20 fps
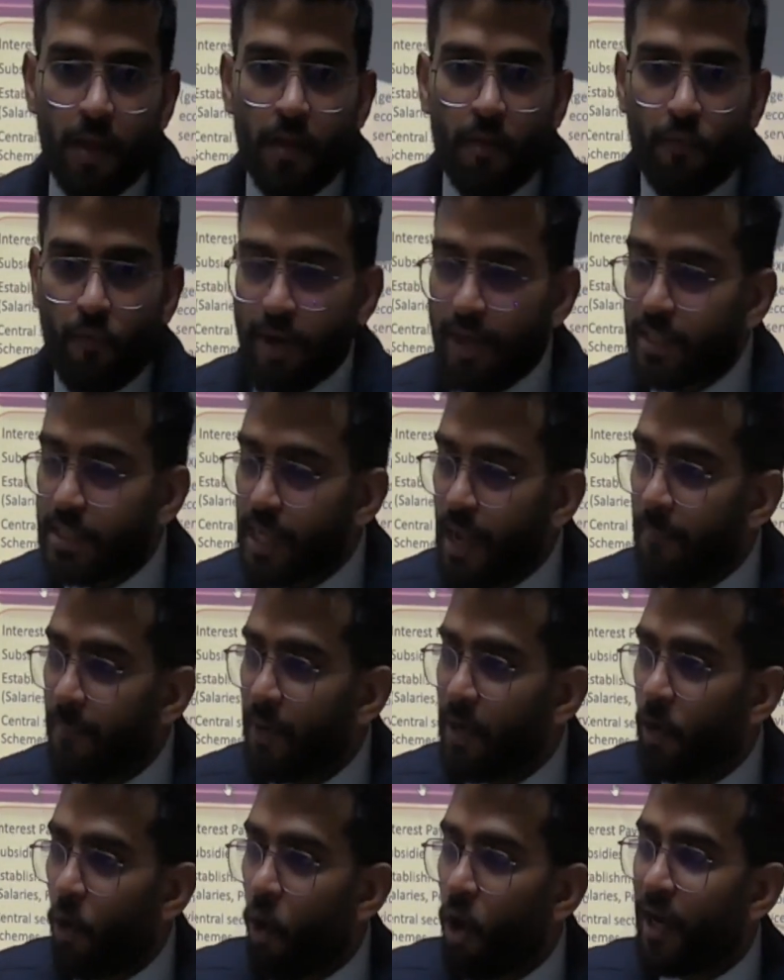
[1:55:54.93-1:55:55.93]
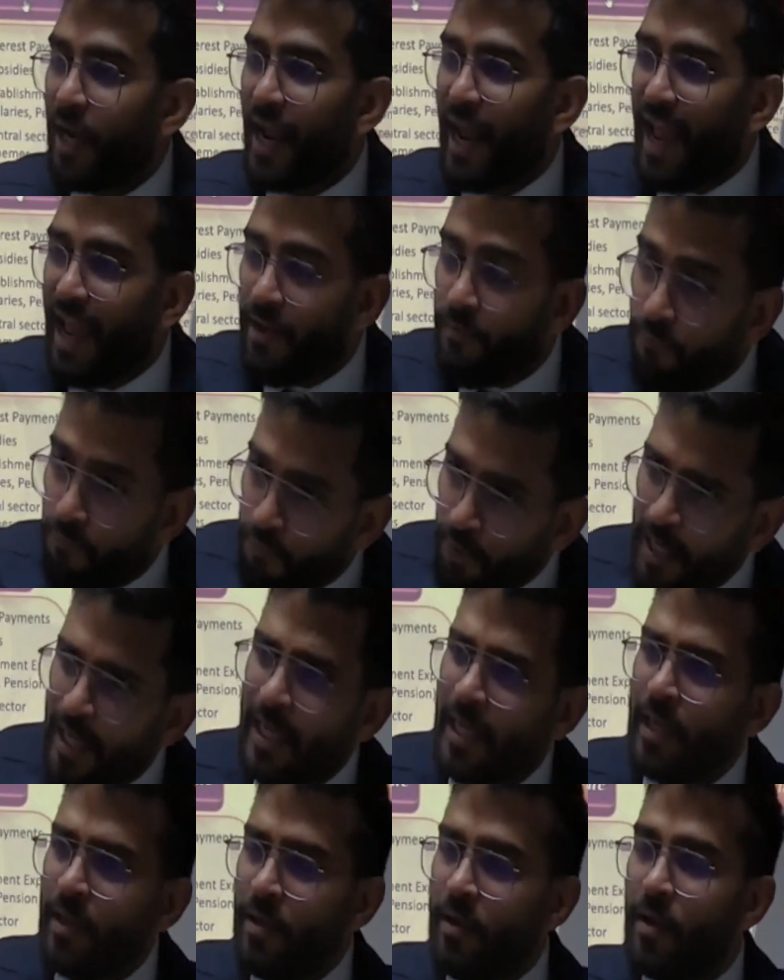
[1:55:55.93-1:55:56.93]
For example, on
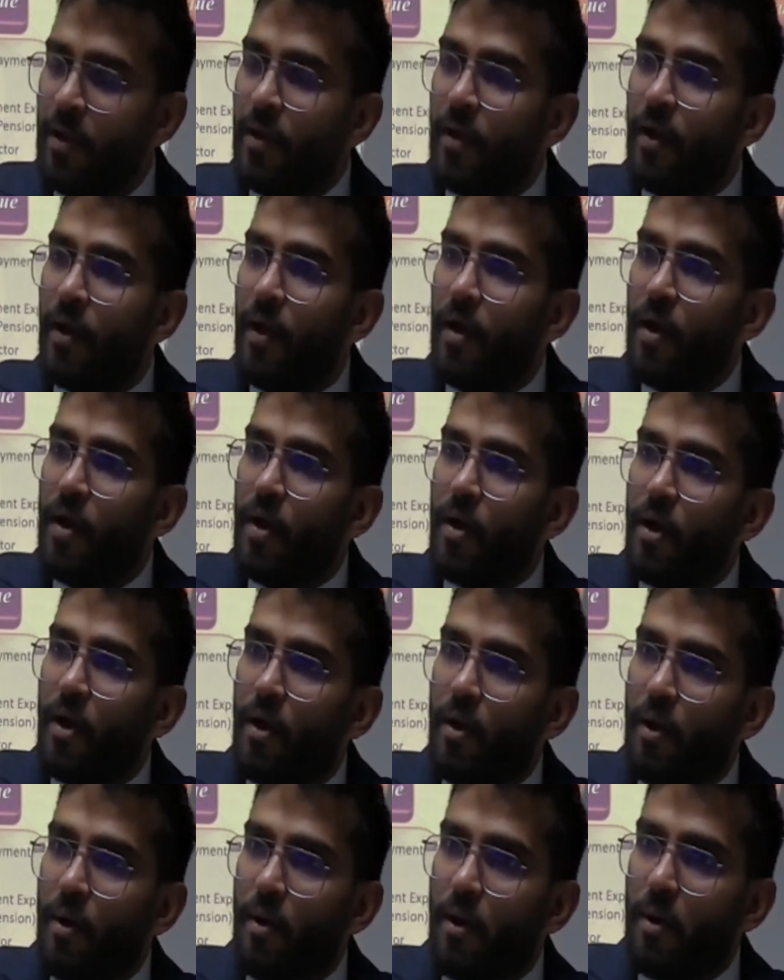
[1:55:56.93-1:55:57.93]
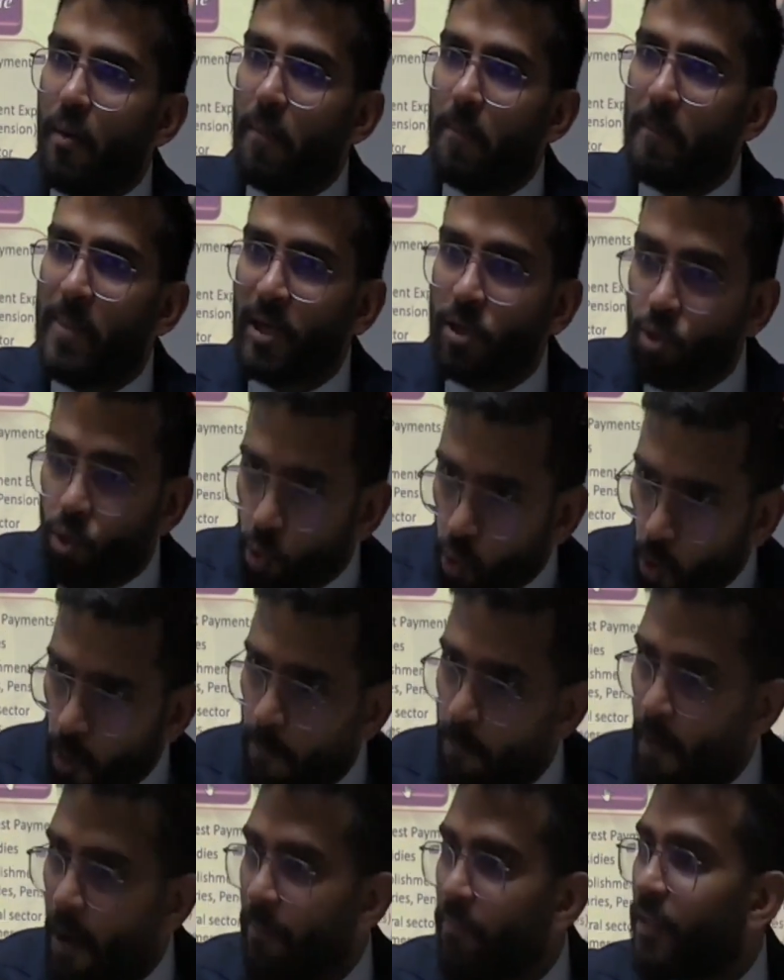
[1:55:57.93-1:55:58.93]
every petrol
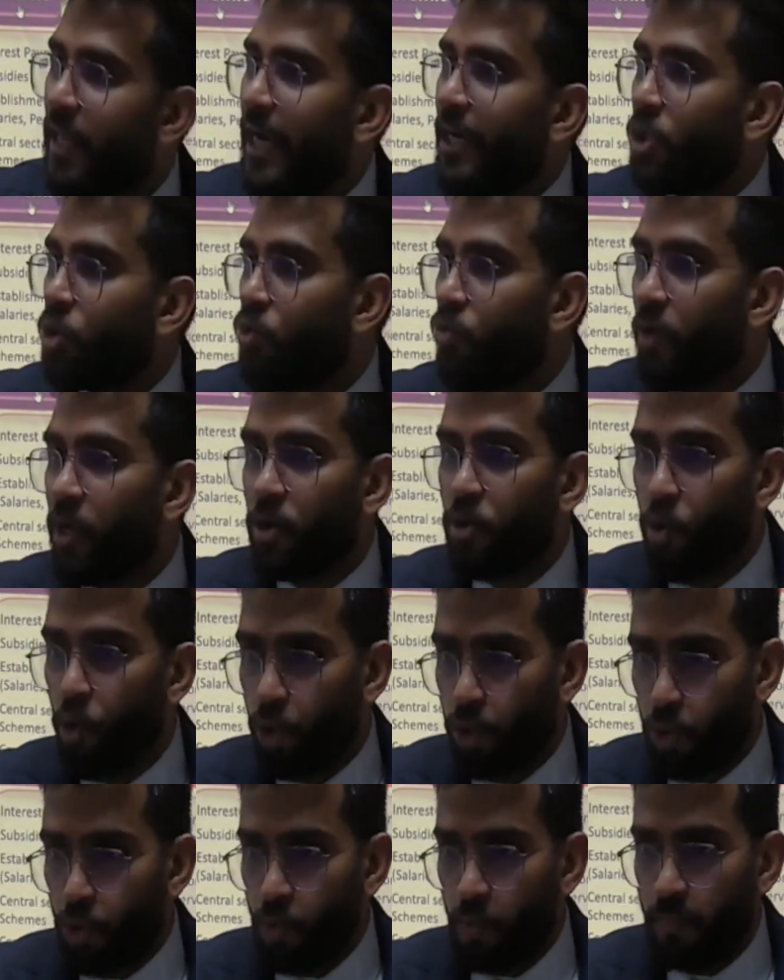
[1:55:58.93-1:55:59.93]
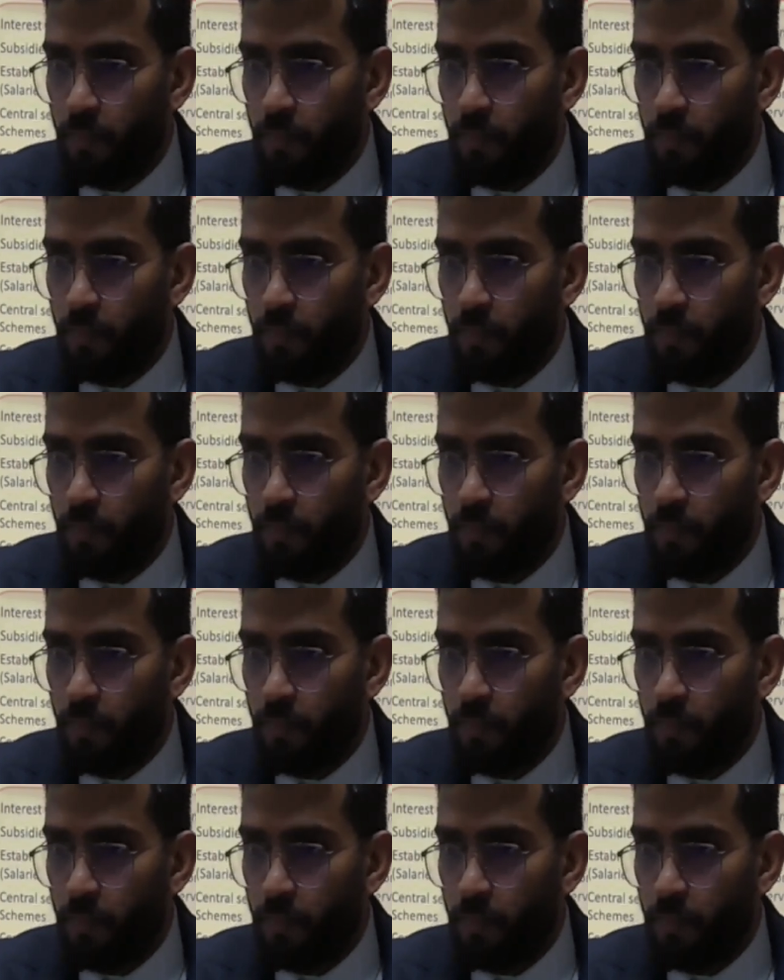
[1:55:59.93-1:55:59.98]
pump that you will go to,